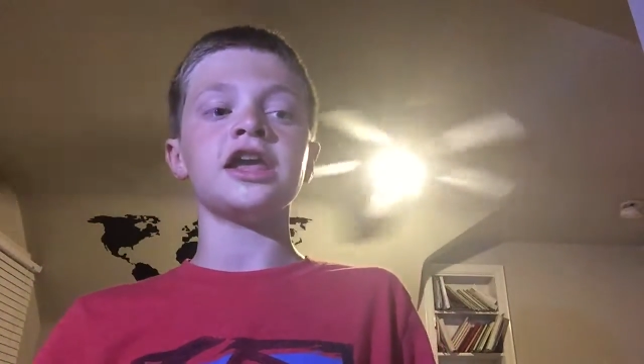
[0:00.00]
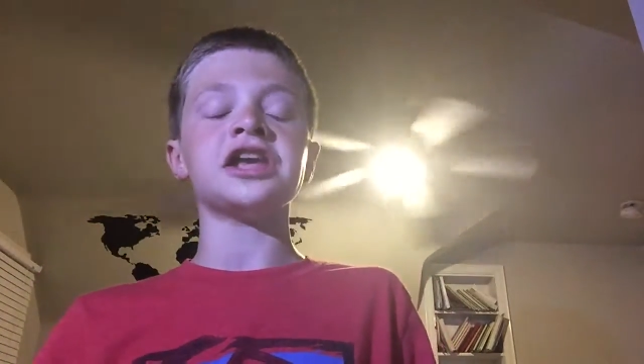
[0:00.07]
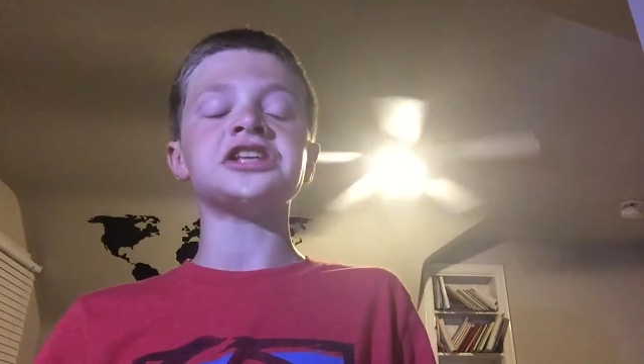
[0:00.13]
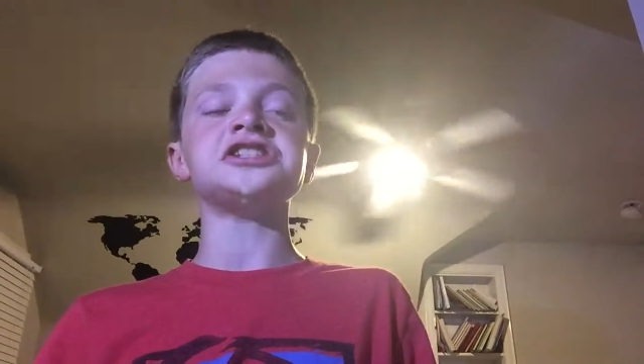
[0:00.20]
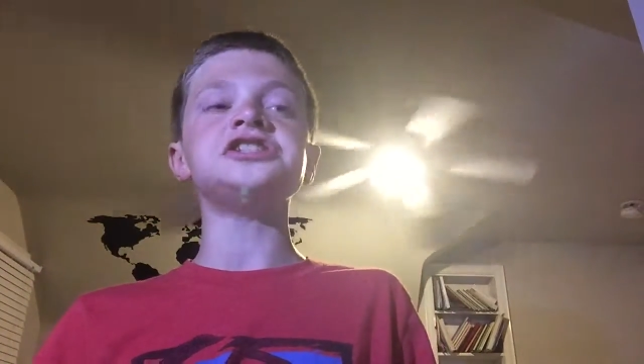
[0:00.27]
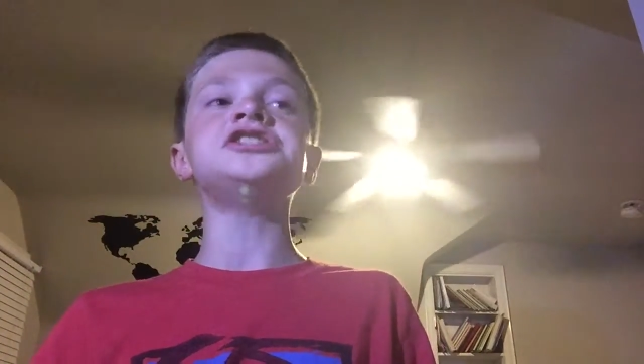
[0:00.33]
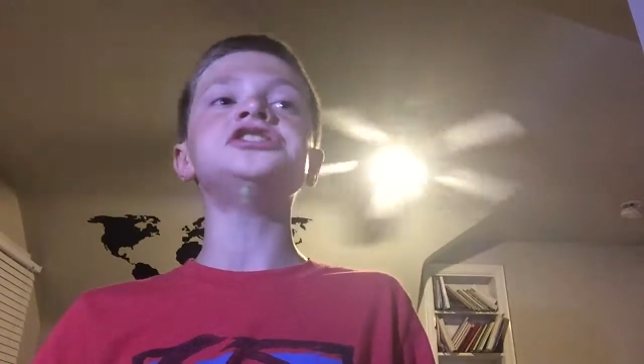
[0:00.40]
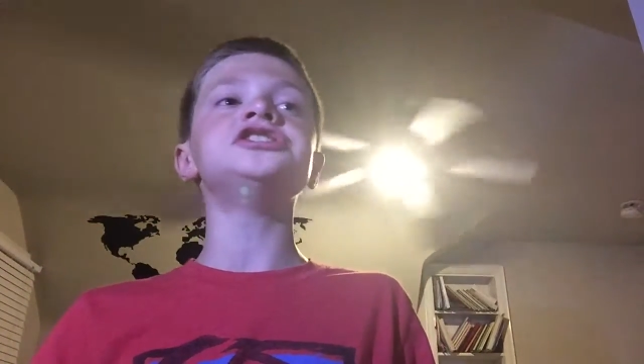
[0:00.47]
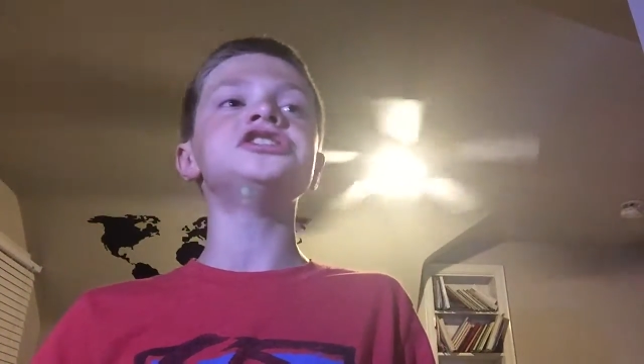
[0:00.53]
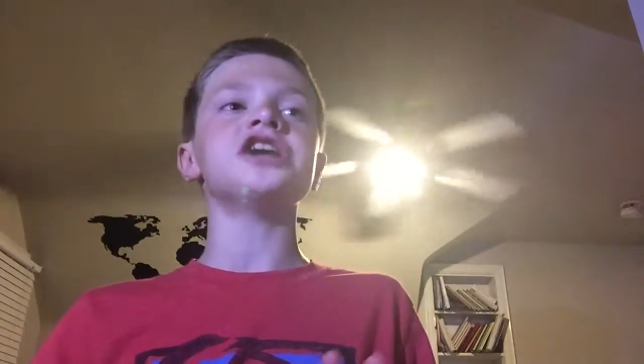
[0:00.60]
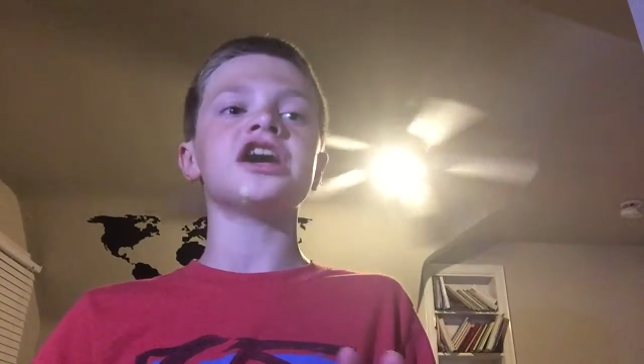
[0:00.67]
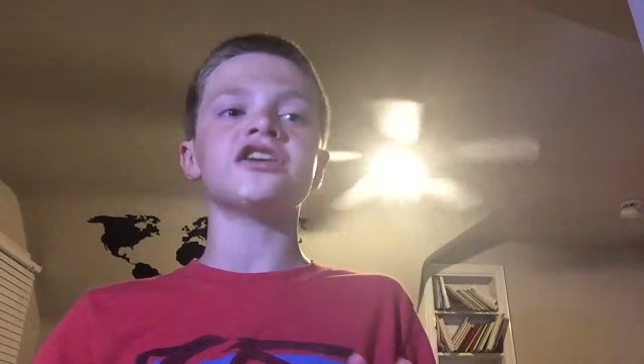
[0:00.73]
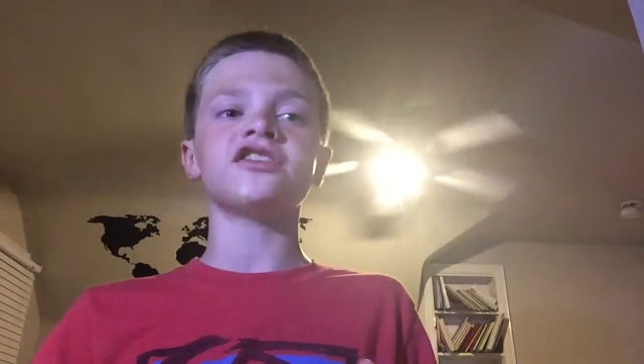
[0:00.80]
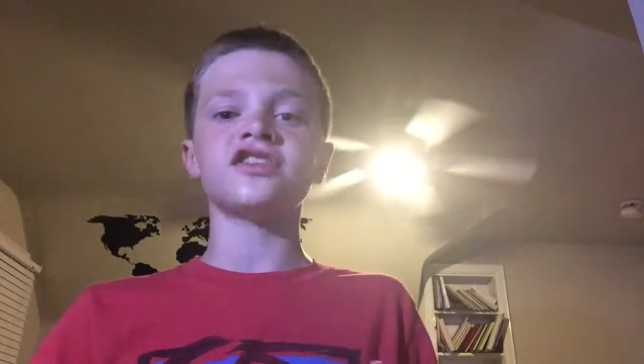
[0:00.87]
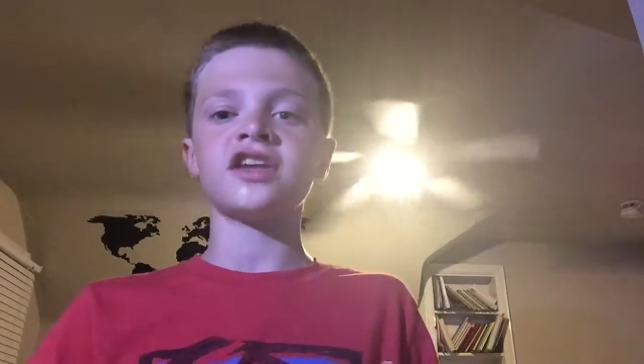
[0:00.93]
it
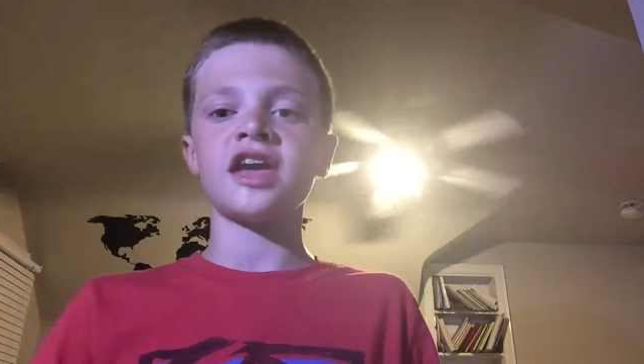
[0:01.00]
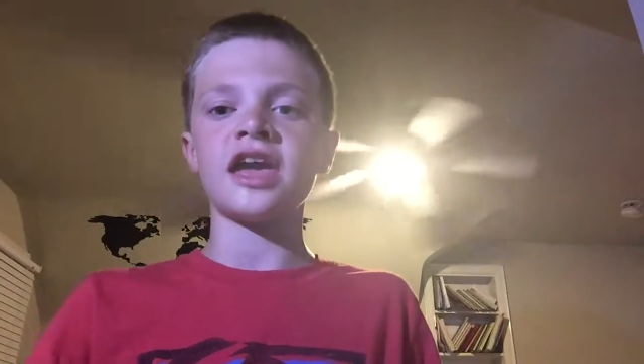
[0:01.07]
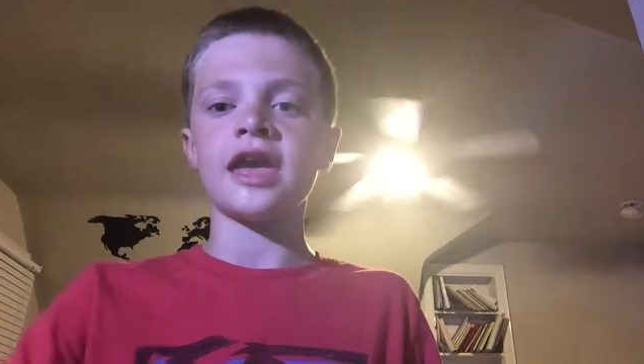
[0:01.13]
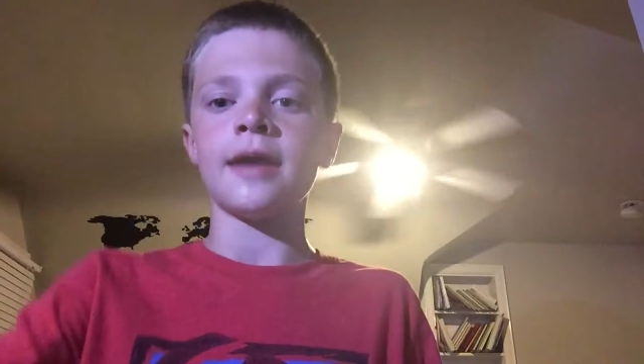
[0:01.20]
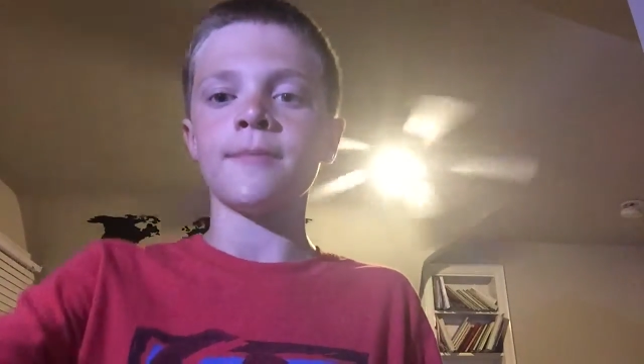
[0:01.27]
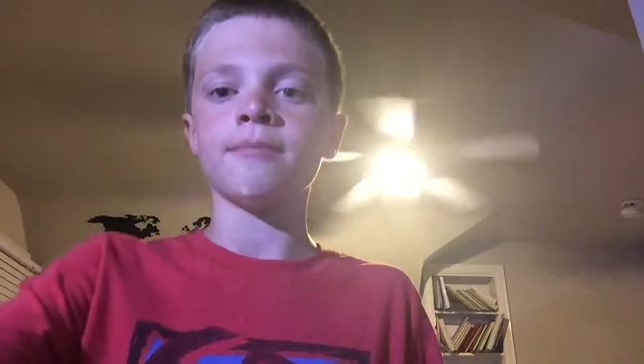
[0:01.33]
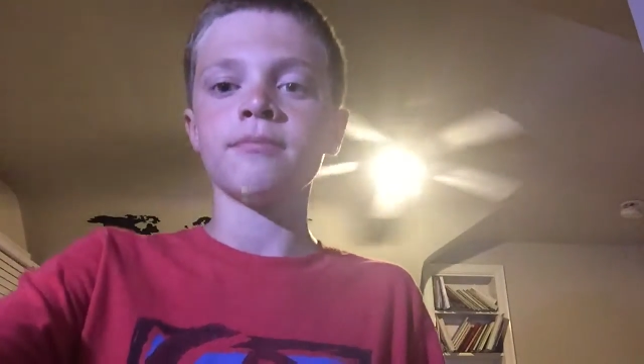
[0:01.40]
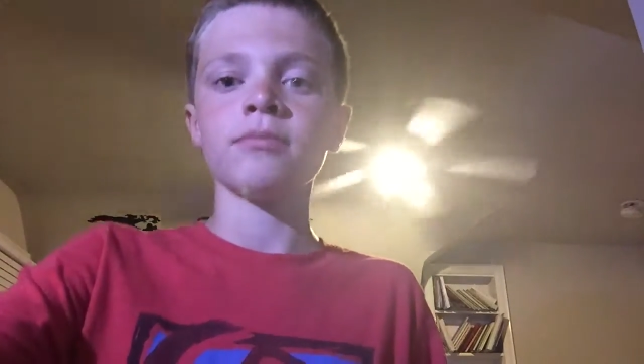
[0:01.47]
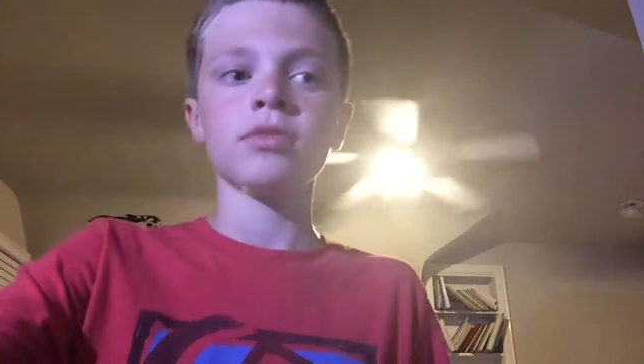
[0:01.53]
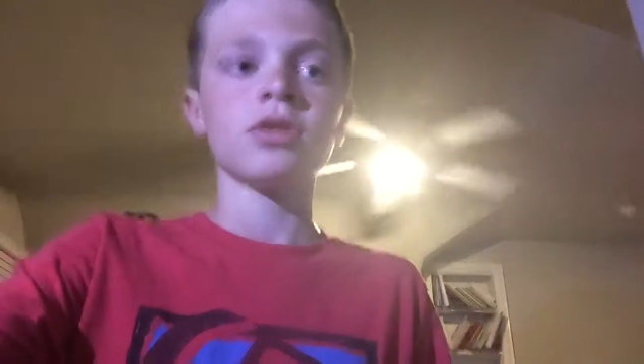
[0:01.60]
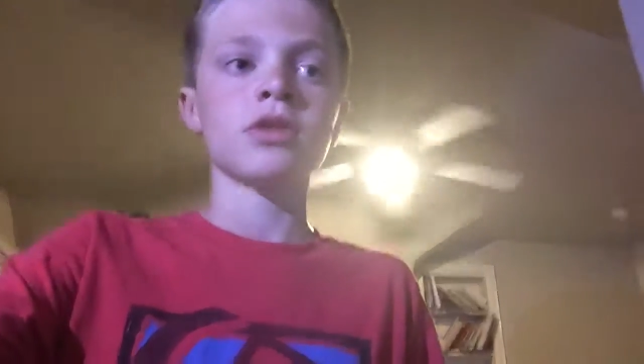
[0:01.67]
just came.